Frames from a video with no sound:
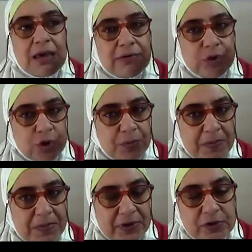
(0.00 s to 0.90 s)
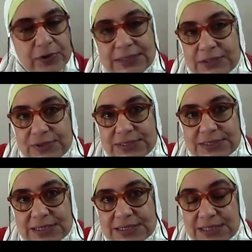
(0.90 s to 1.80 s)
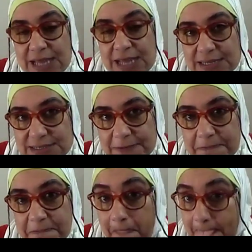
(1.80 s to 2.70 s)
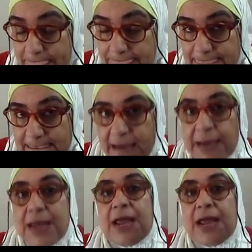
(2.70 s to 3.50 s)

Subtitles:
you remember the characteristics, yes? Yeah.